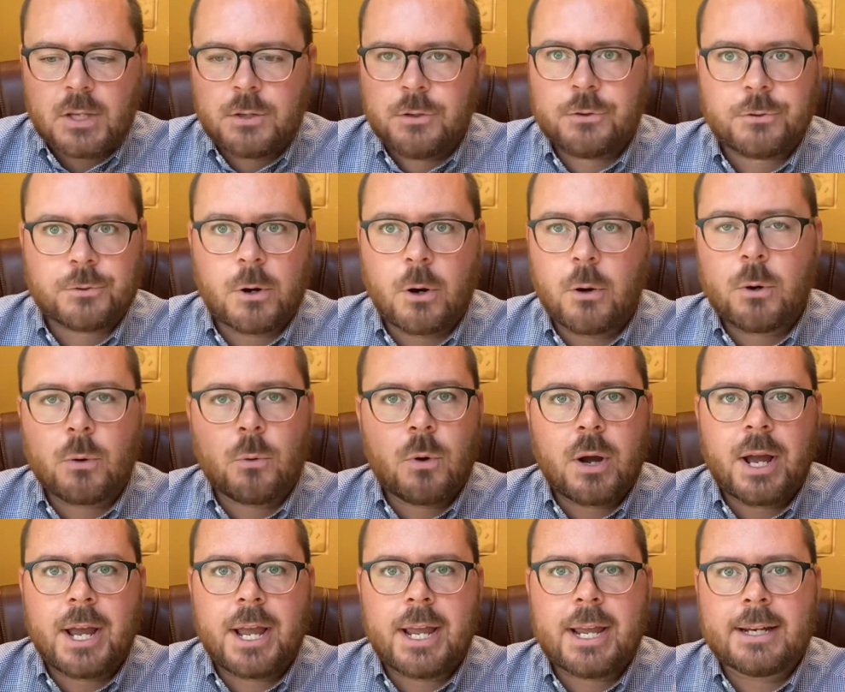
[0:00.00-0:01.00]
throw it
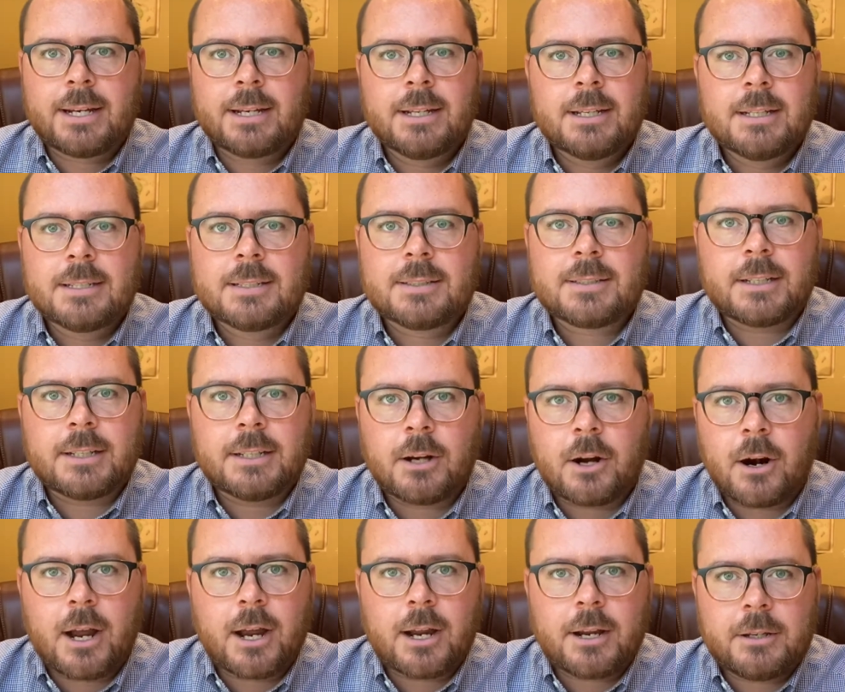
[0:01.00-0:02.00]
away and say, all
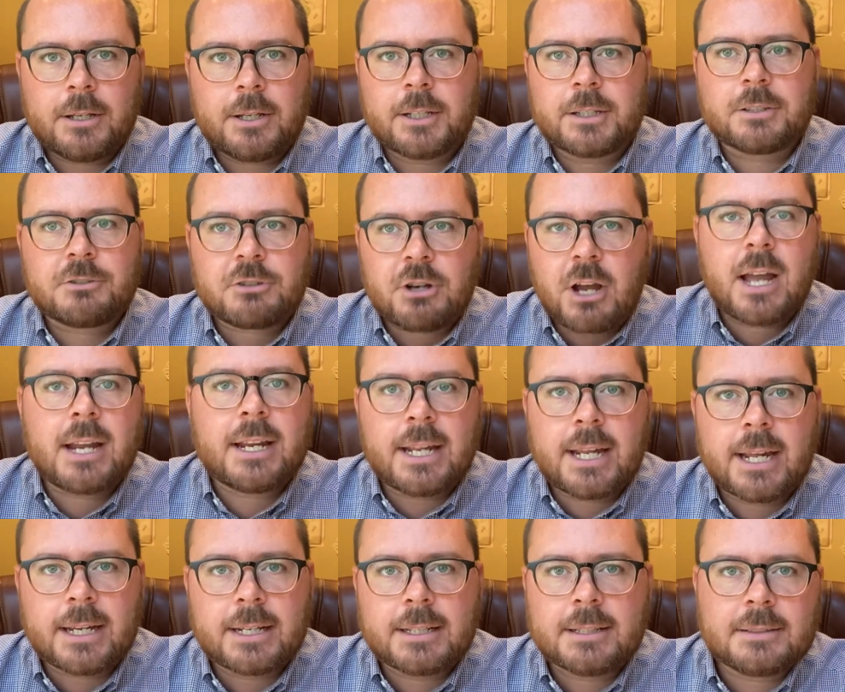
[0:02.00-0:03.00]
right, you get to try
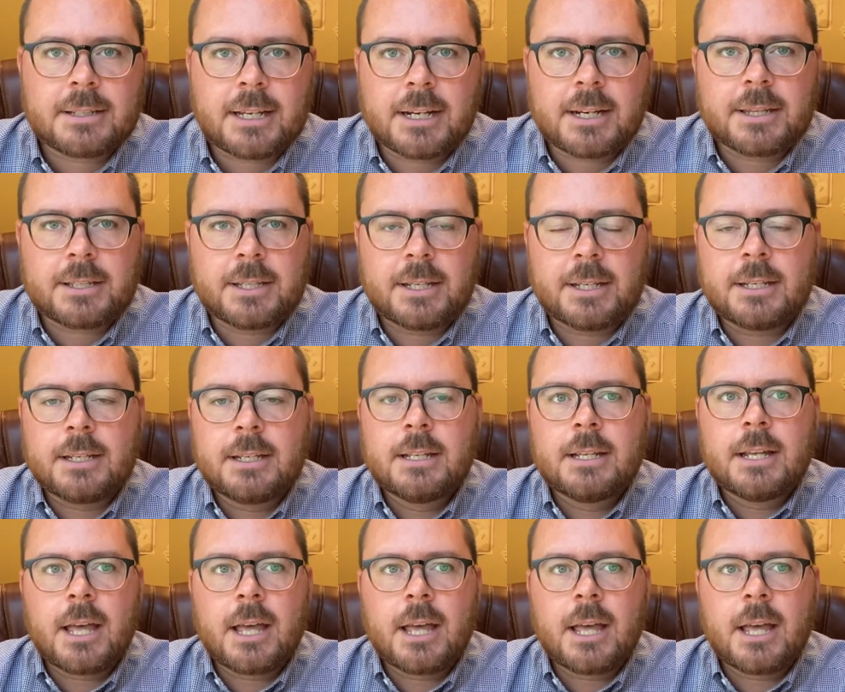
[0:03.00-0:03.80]
again, kind of thing.